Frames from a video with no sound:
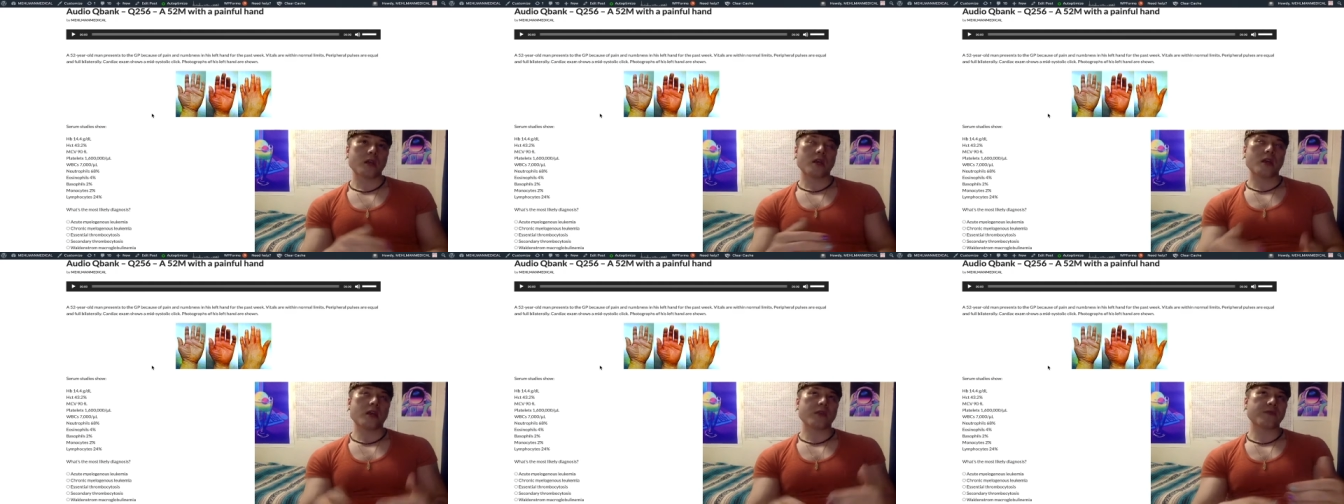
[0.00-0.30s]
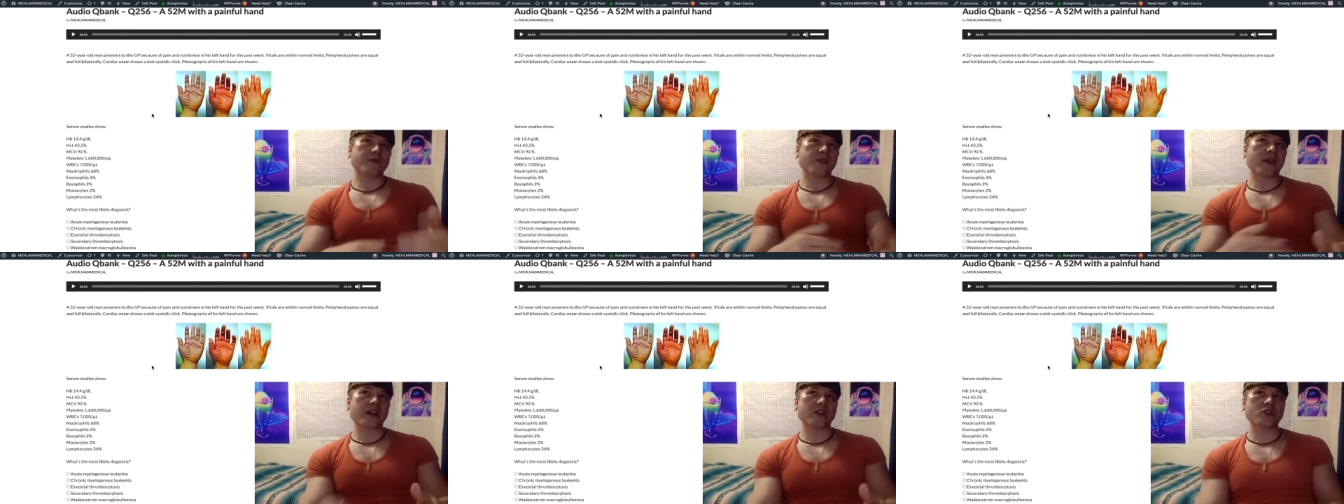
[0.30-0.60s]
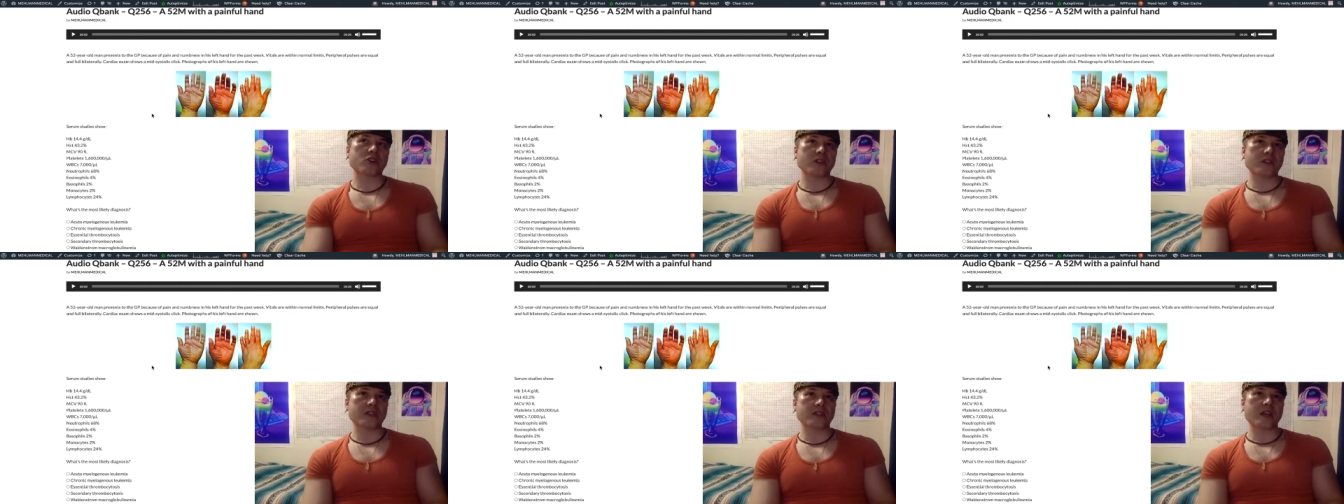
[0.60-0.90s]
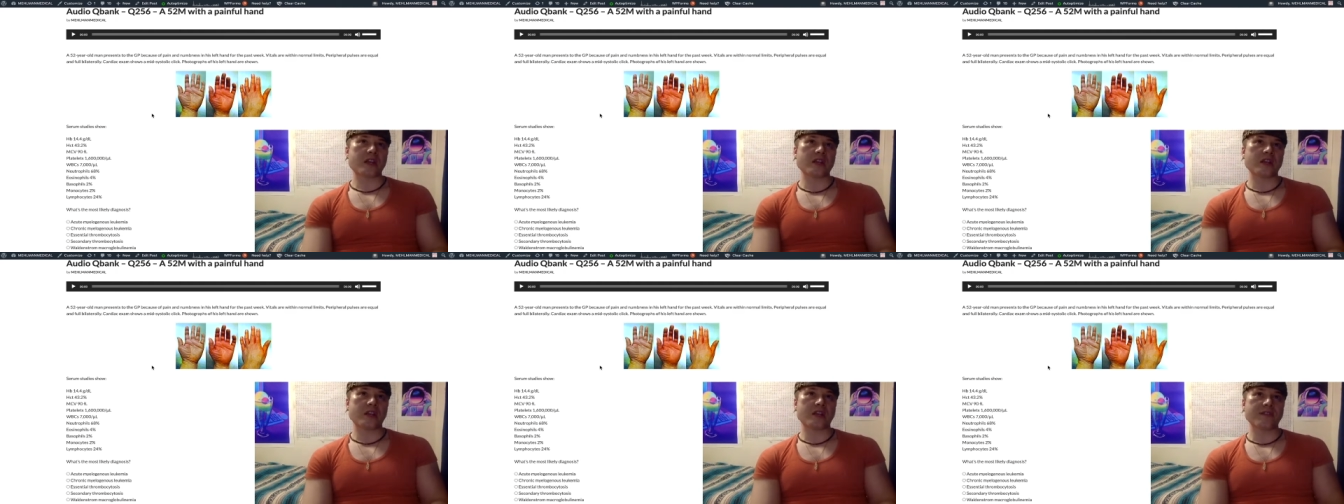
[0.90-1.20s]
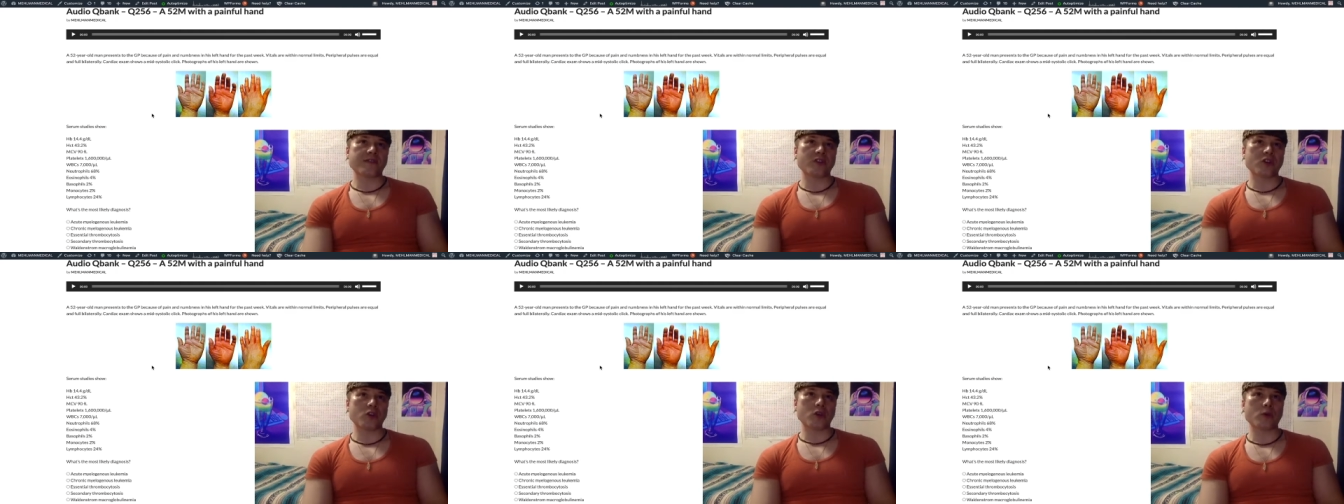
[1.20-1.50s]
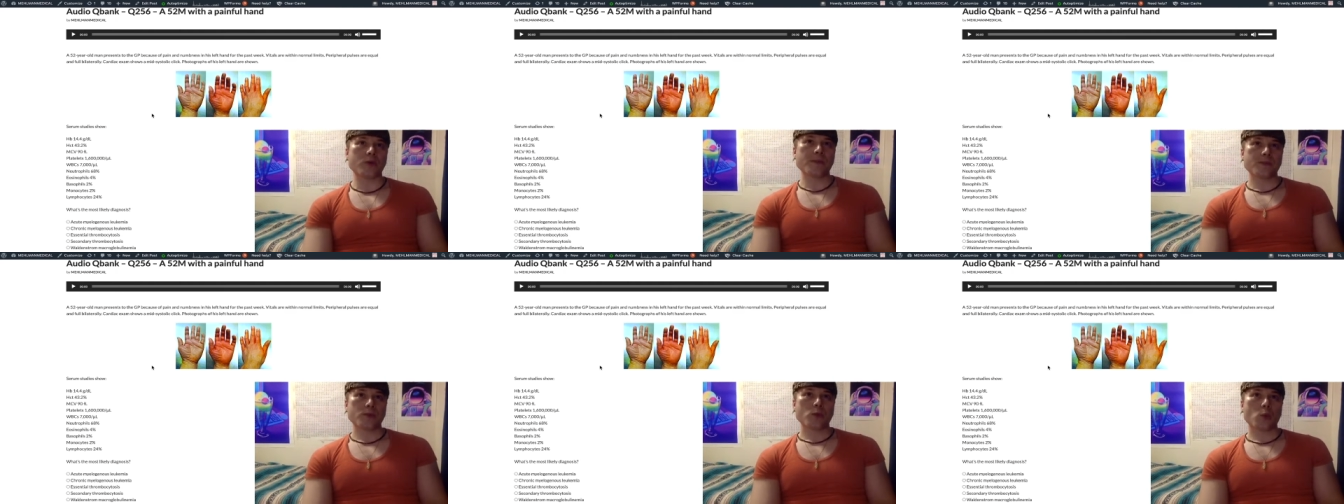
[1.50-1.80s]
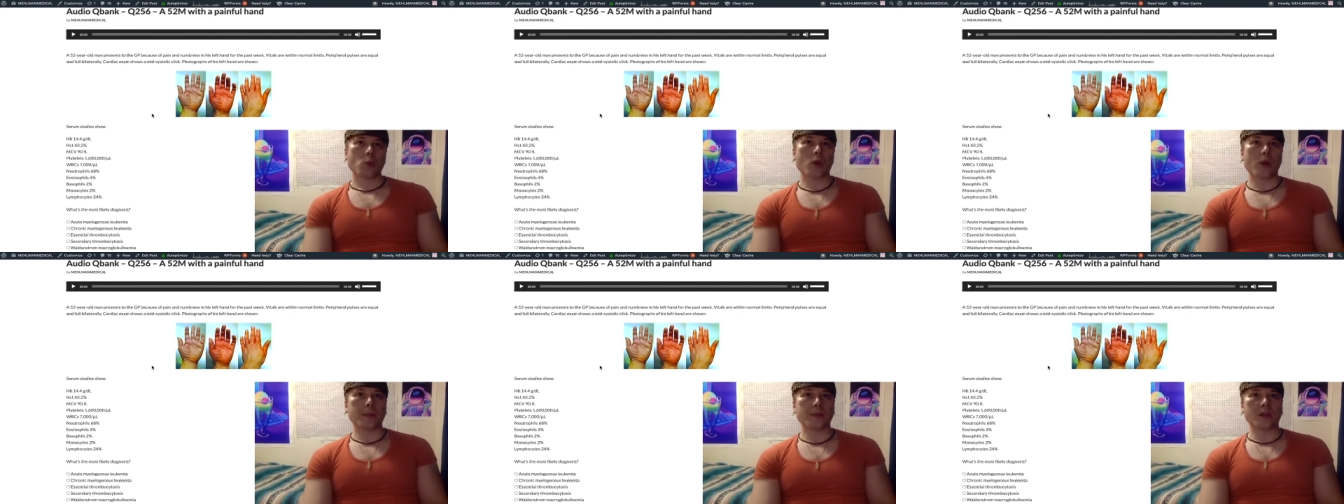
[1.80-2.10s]
infections tend to give you
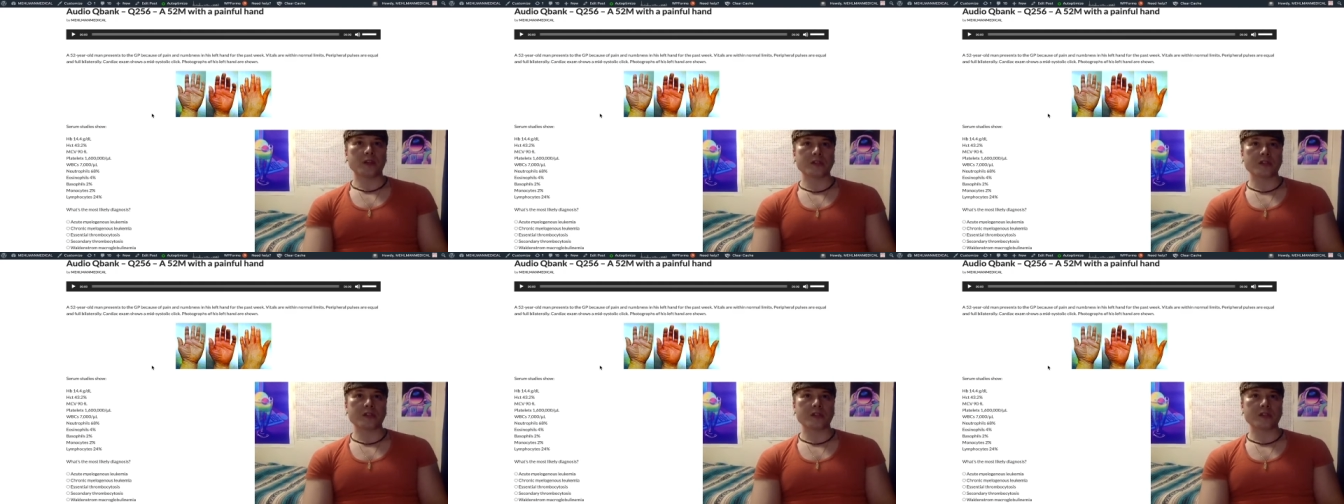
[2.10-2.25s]
white blood